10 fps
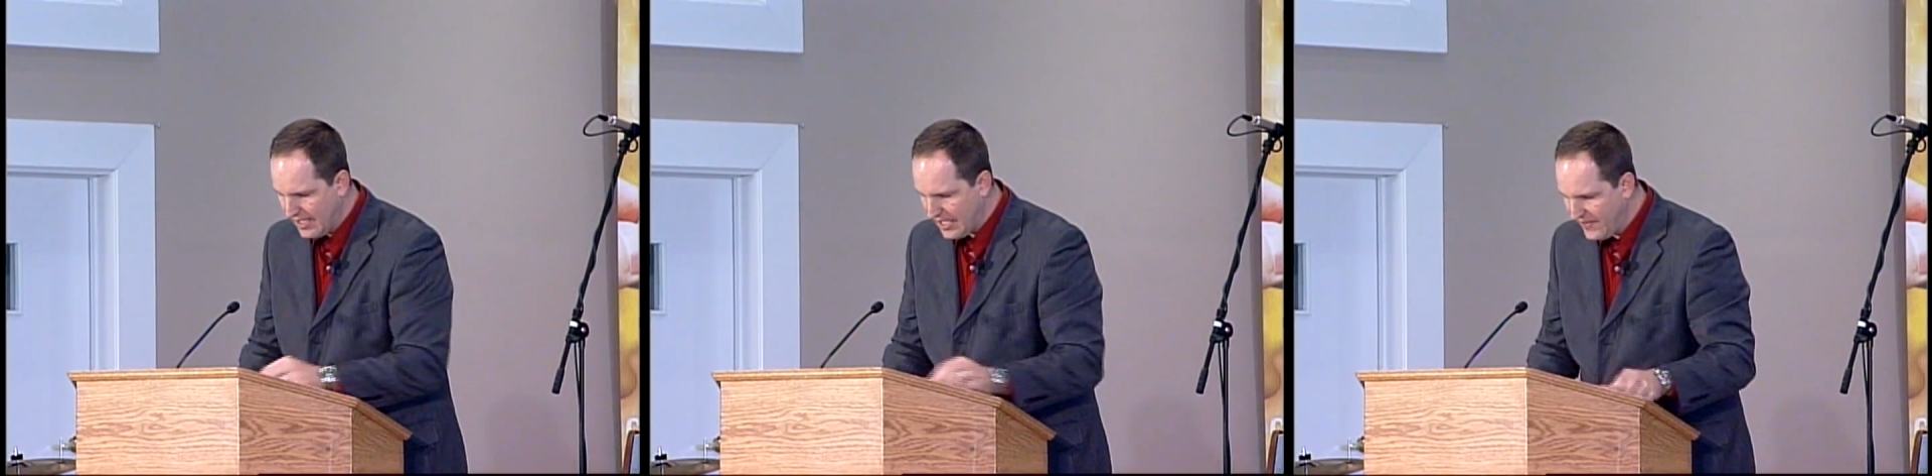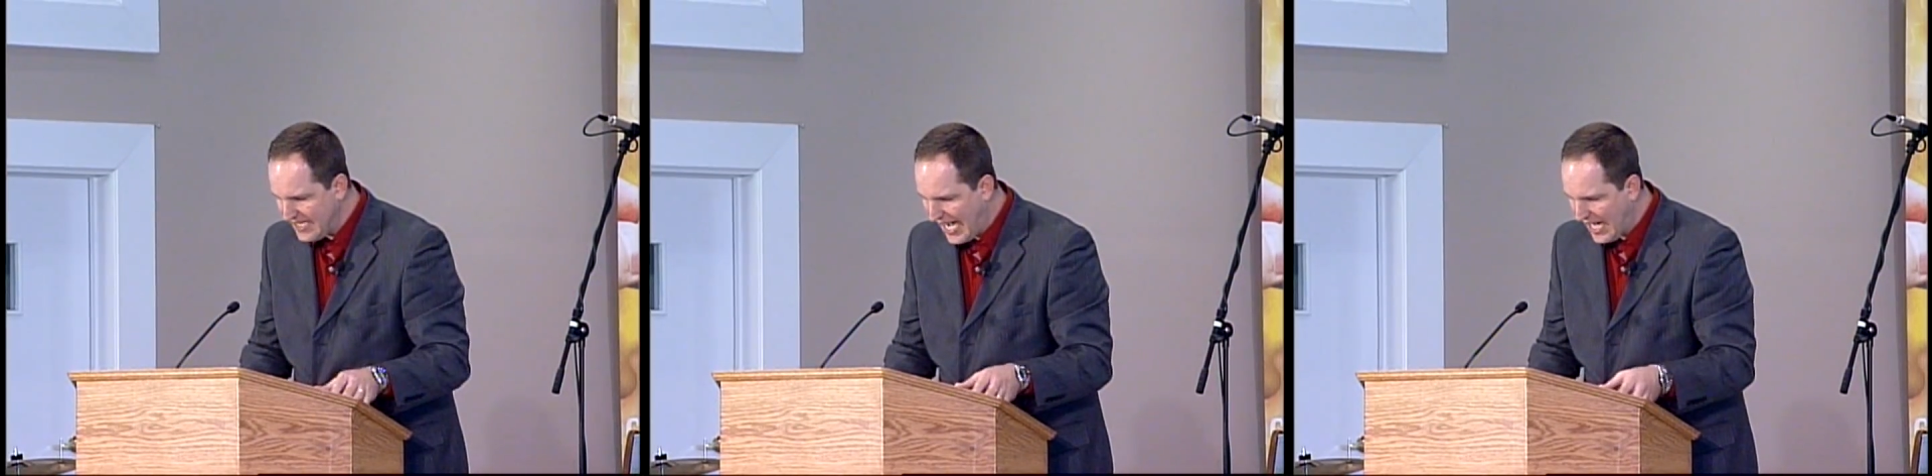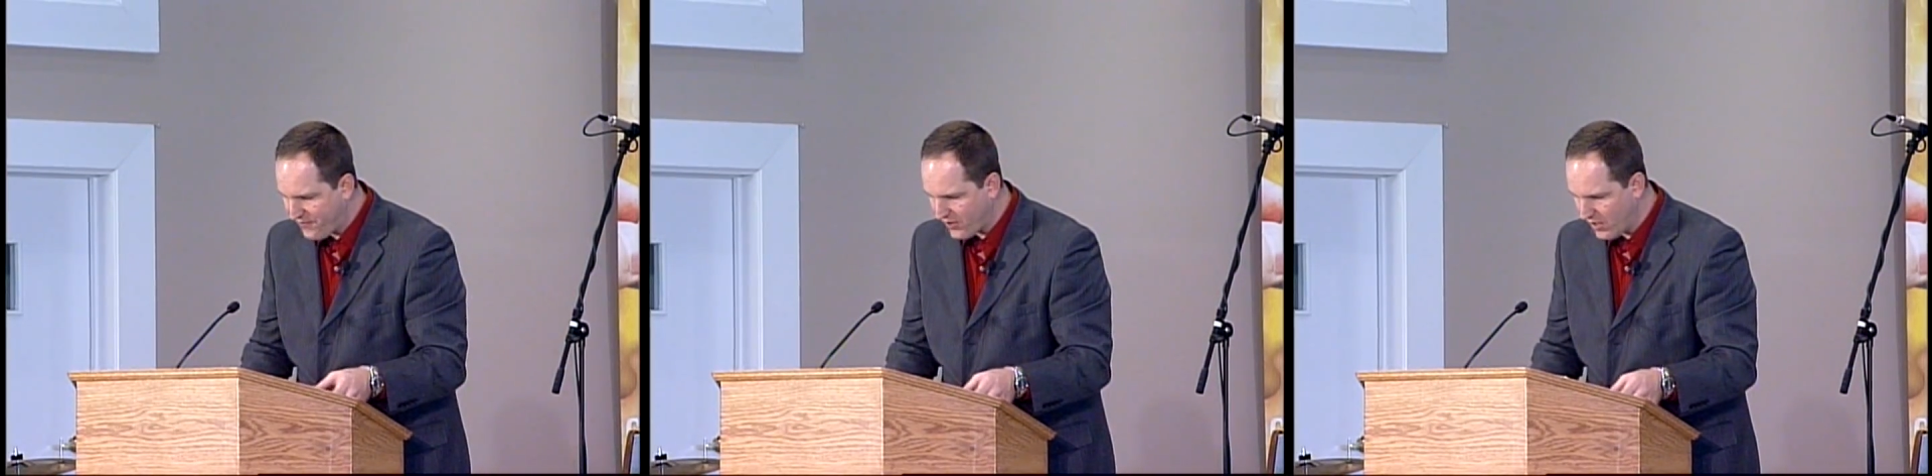And if he
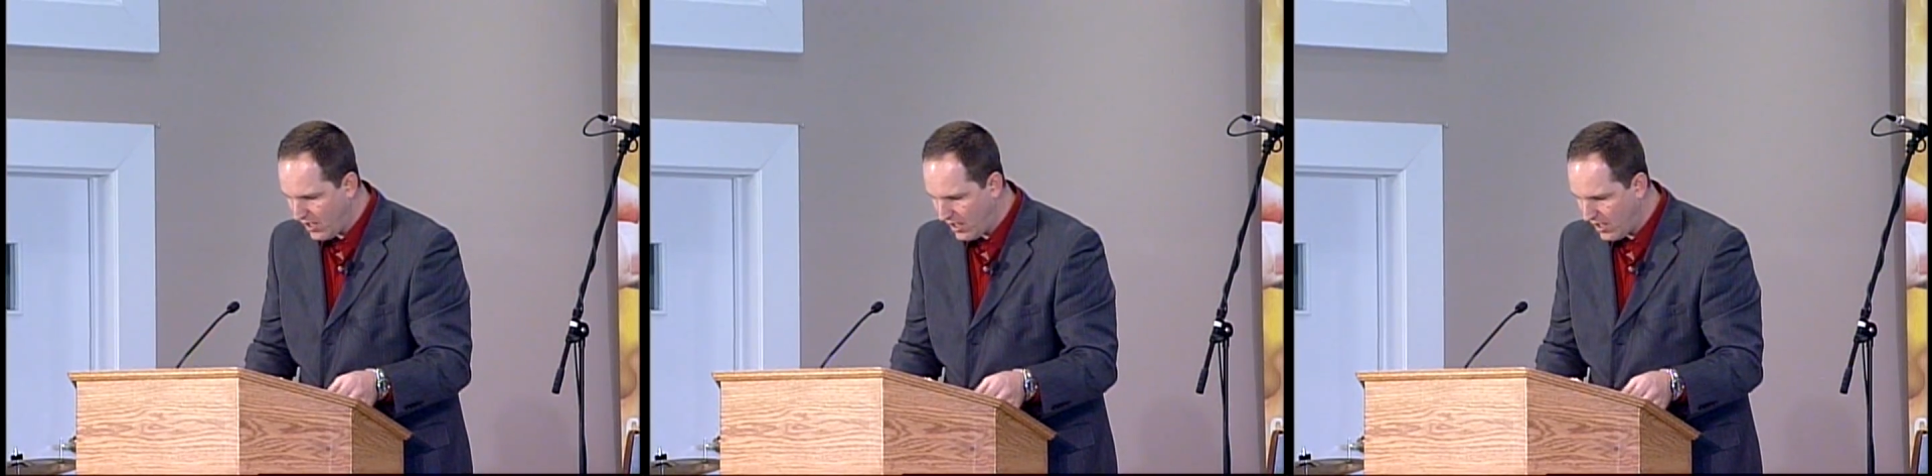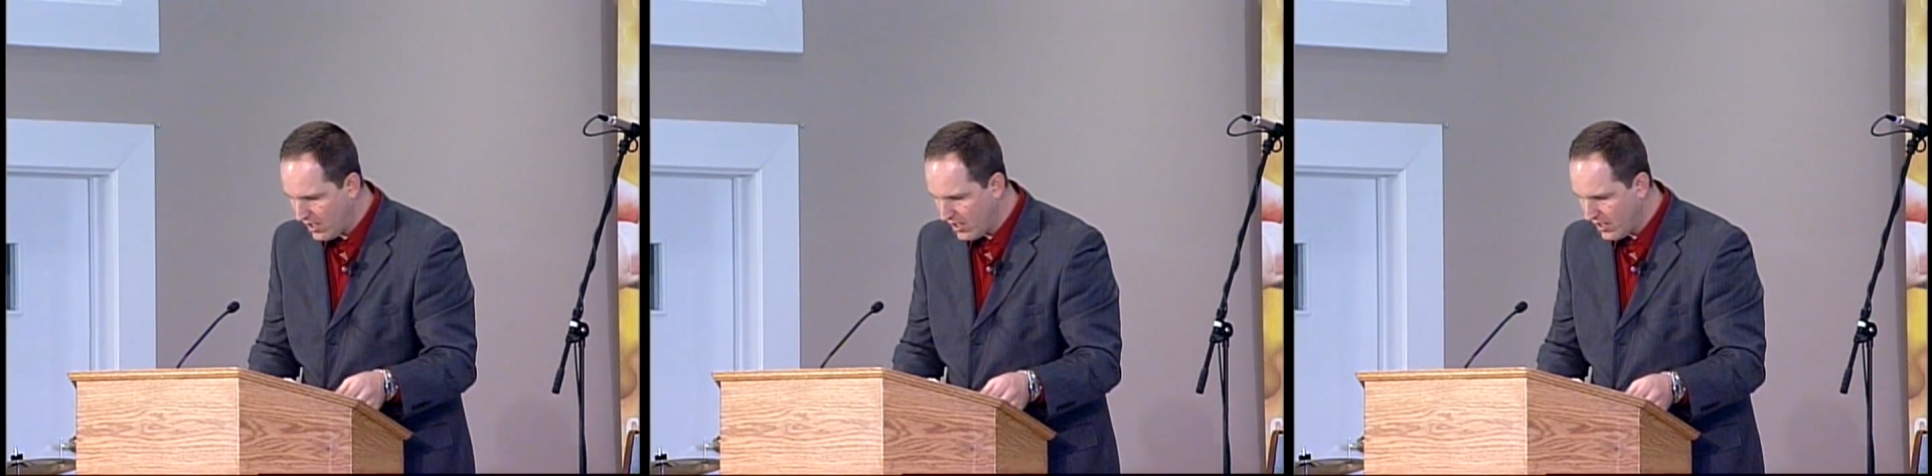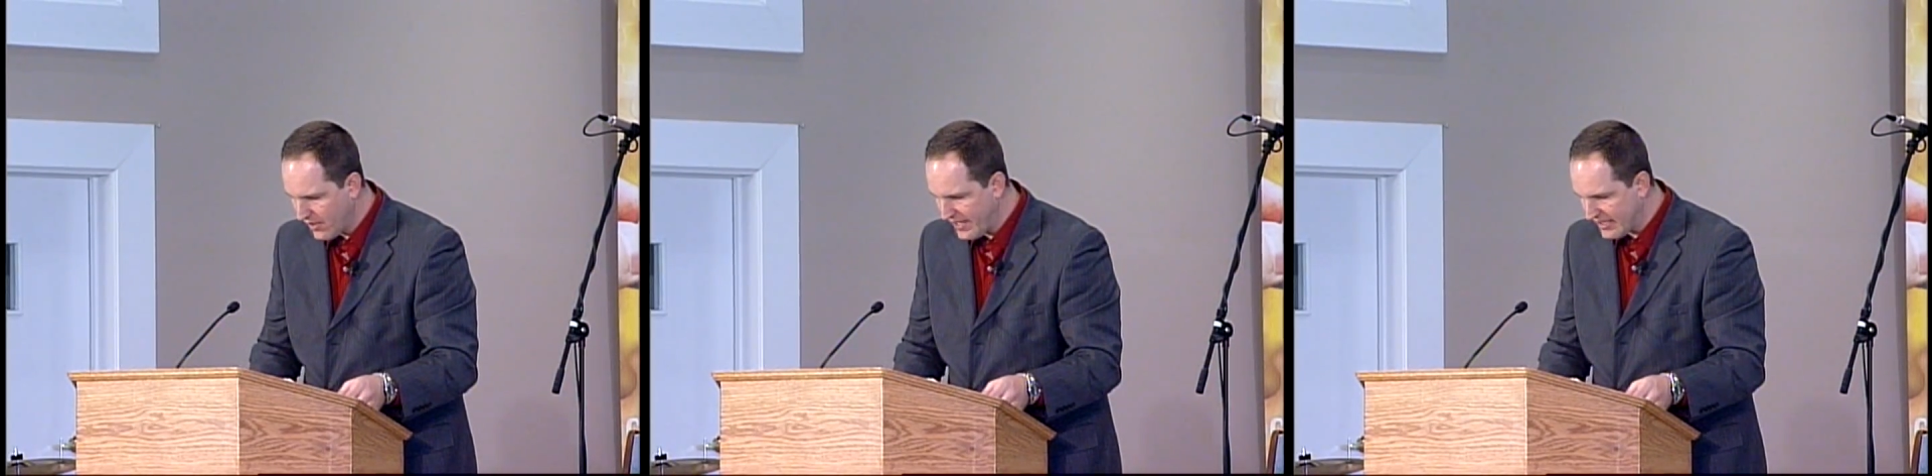died for all,
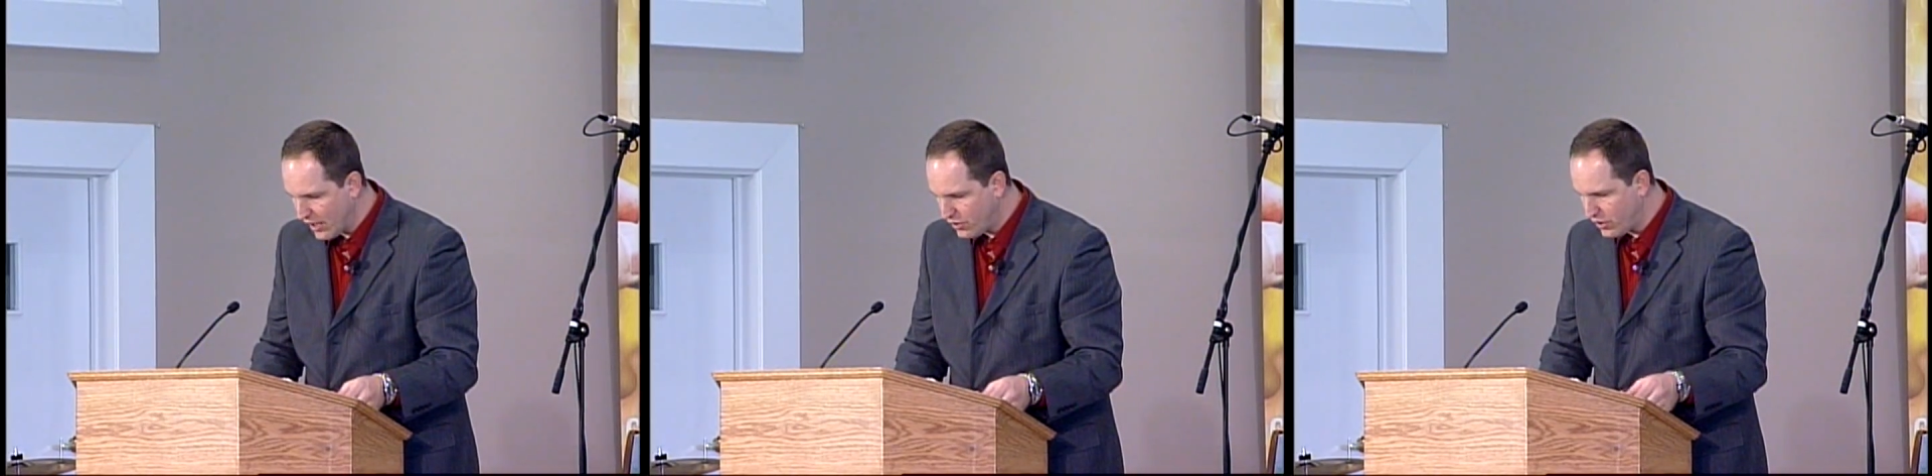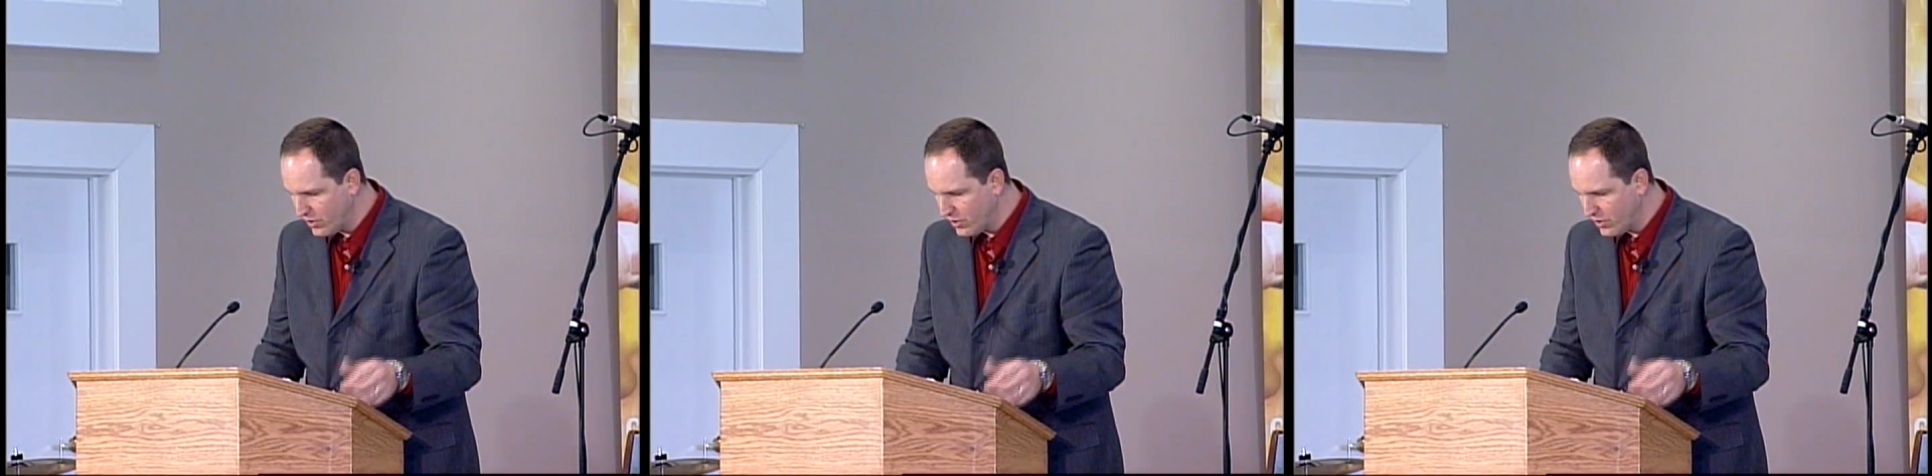that those